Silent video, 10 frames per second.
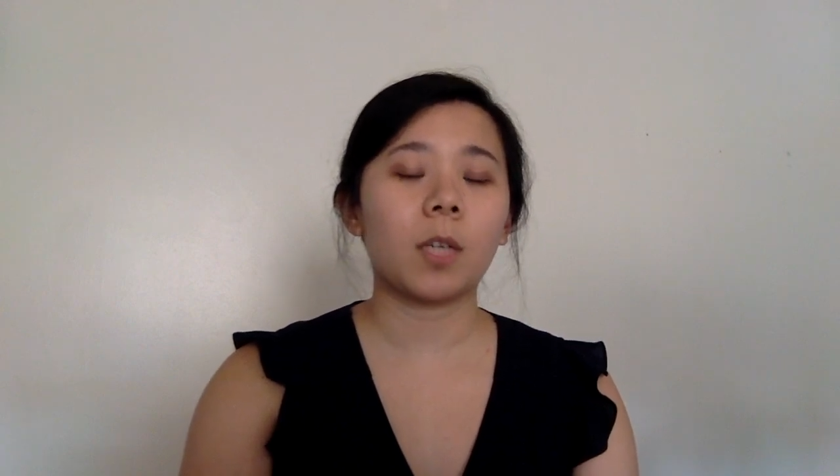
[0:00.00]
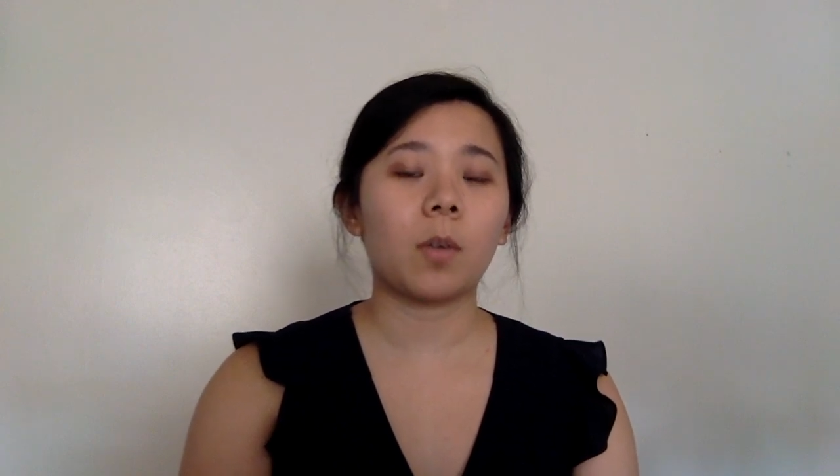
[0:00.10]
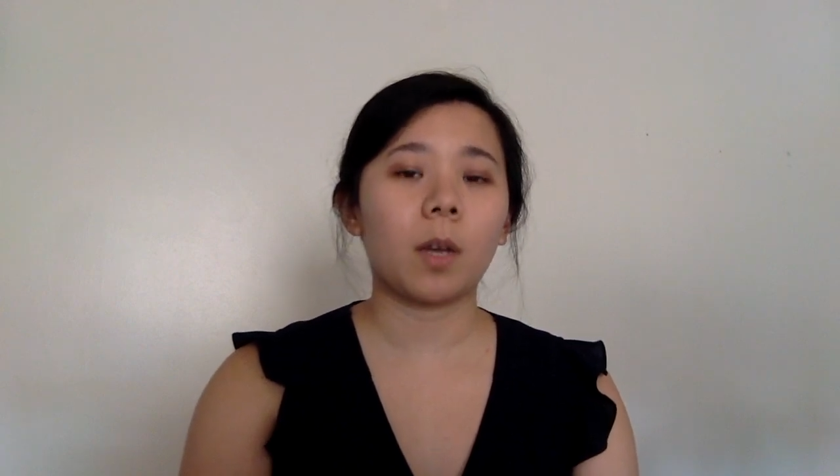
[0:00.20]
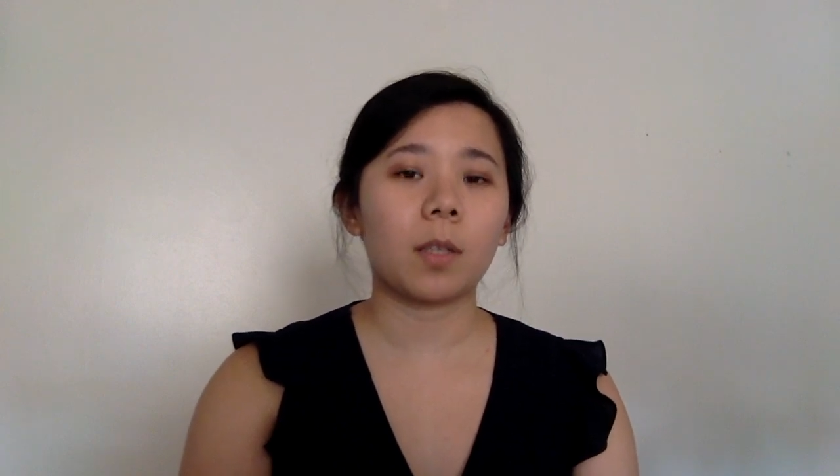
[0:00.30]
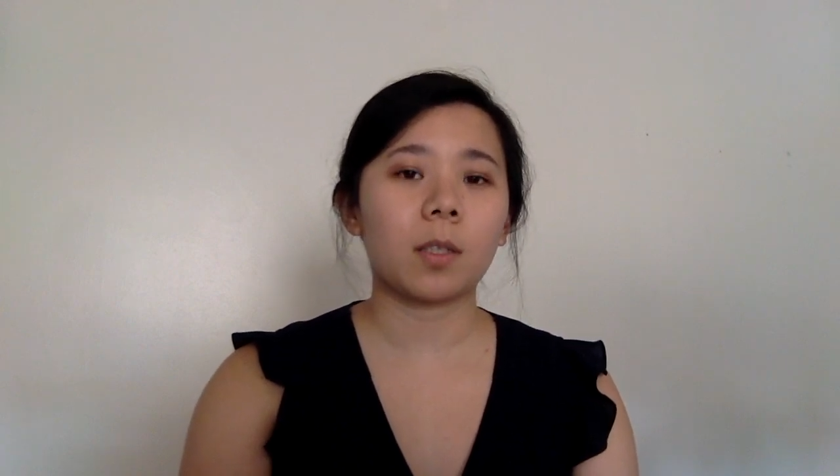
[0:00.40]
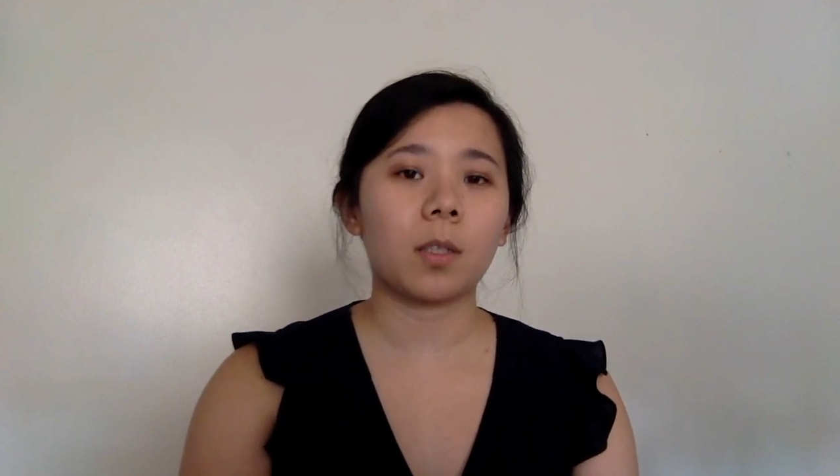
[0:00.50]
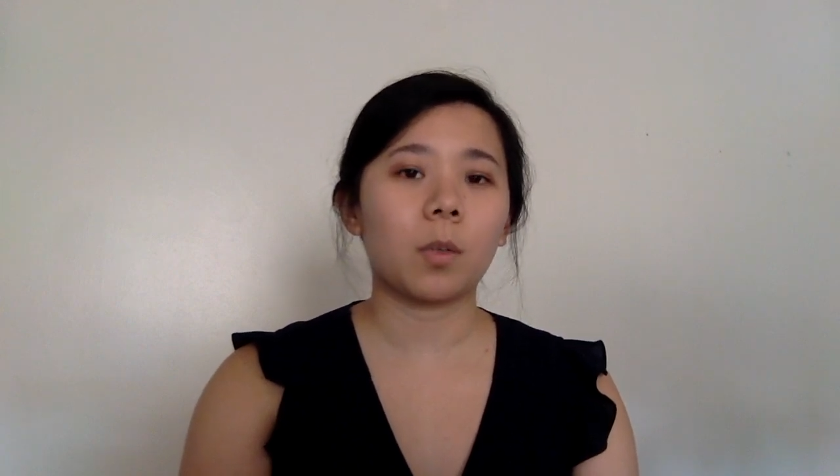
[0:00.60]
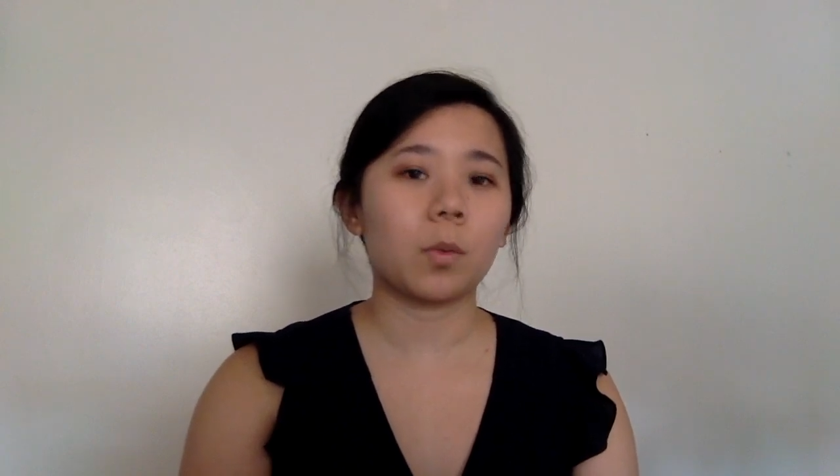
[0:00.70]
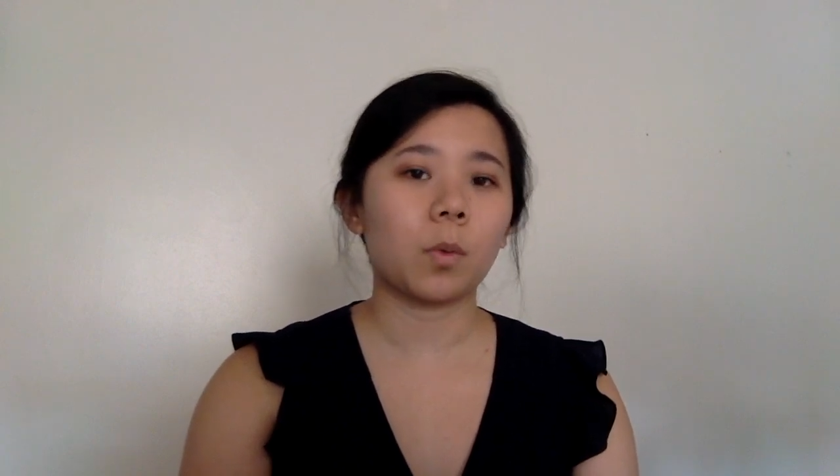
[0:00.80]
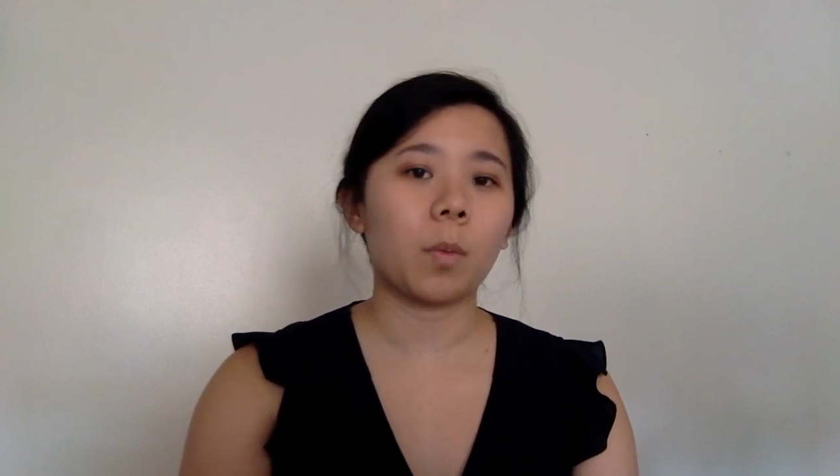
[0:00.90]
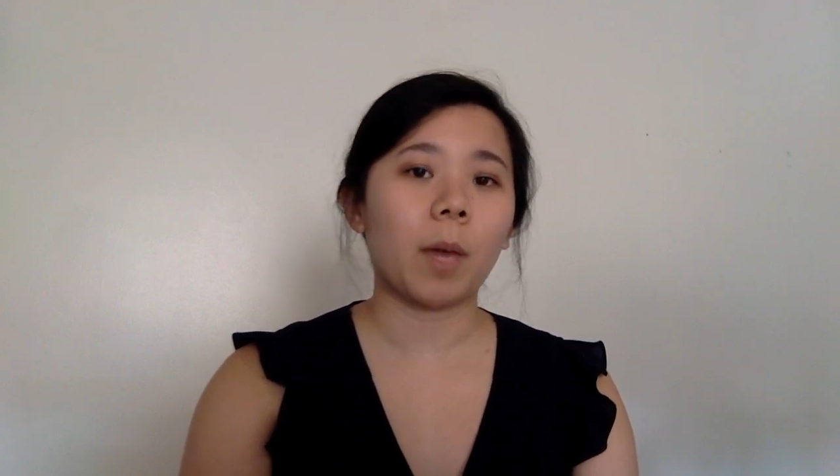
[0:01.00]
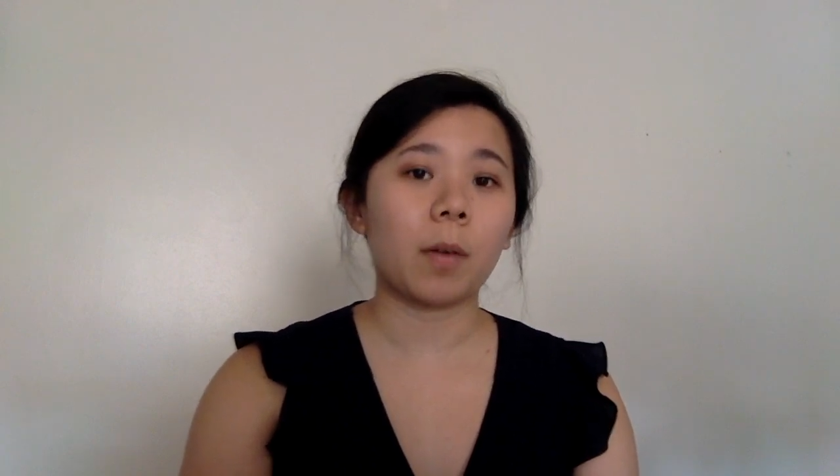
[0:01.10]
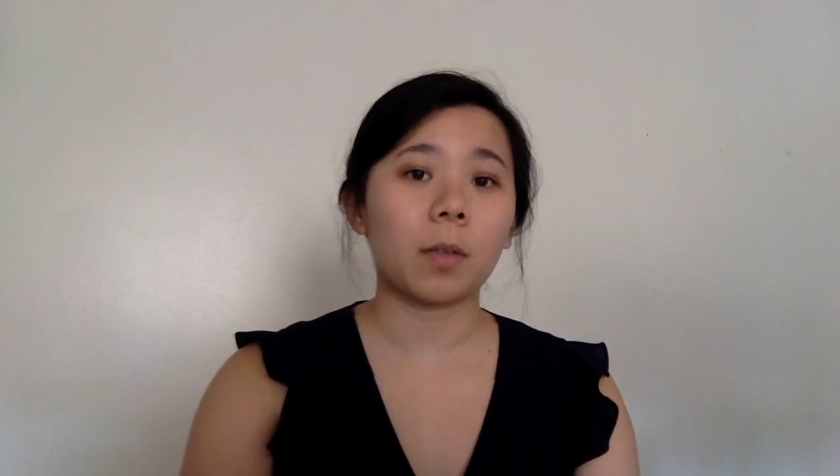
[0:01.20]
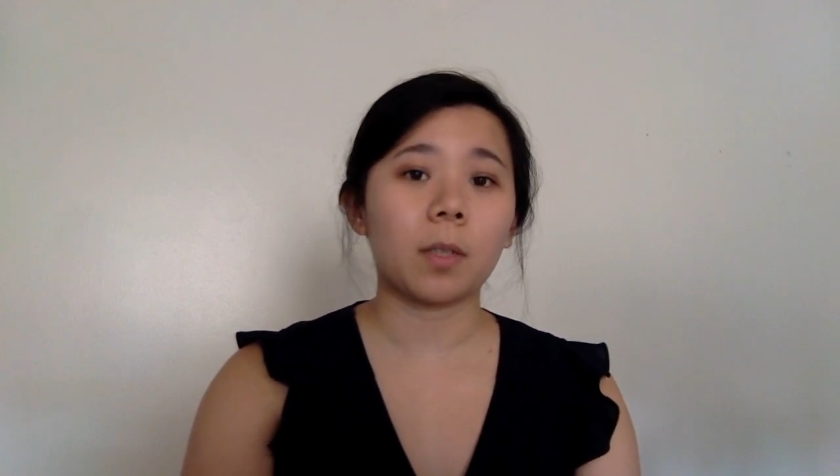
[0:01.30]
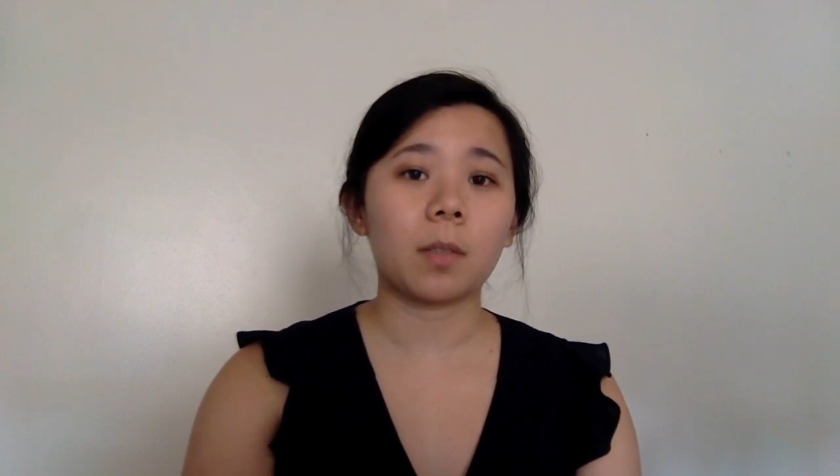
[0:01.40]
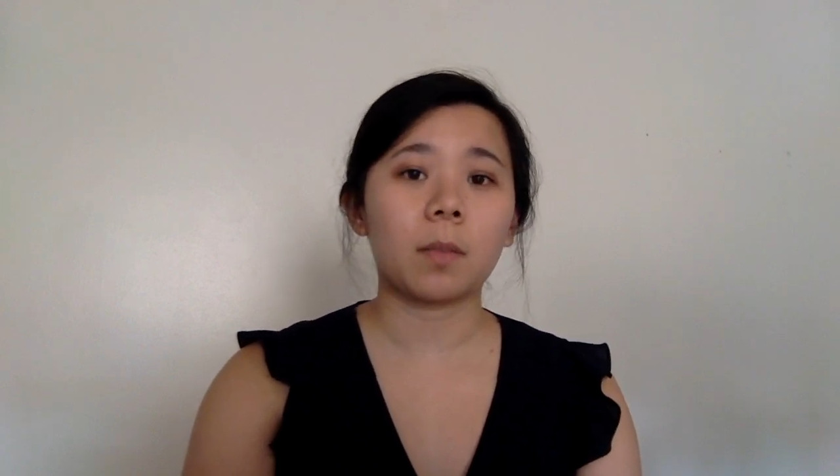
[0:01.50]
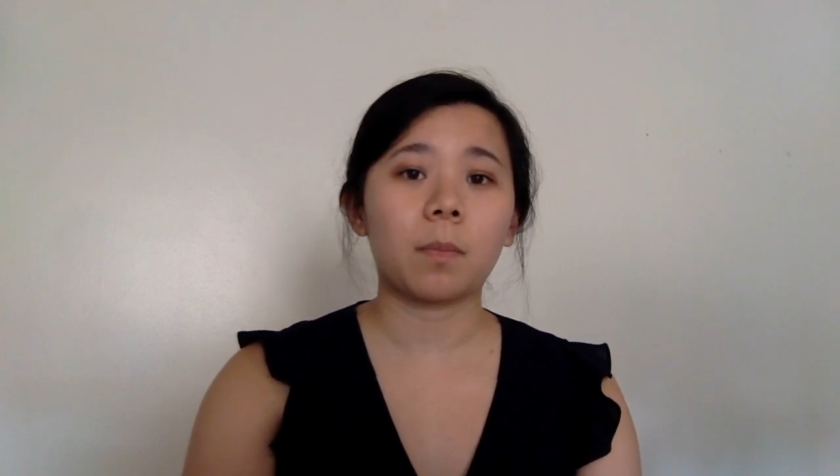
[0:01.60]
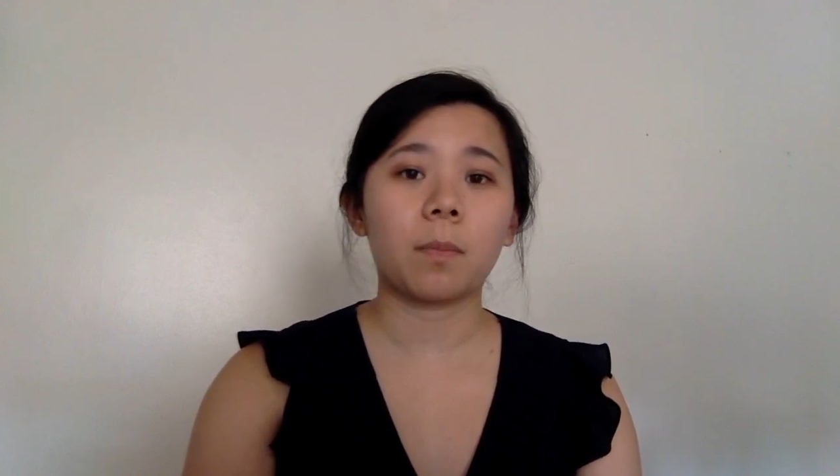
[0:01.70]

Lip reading: crossed cultural boundaries.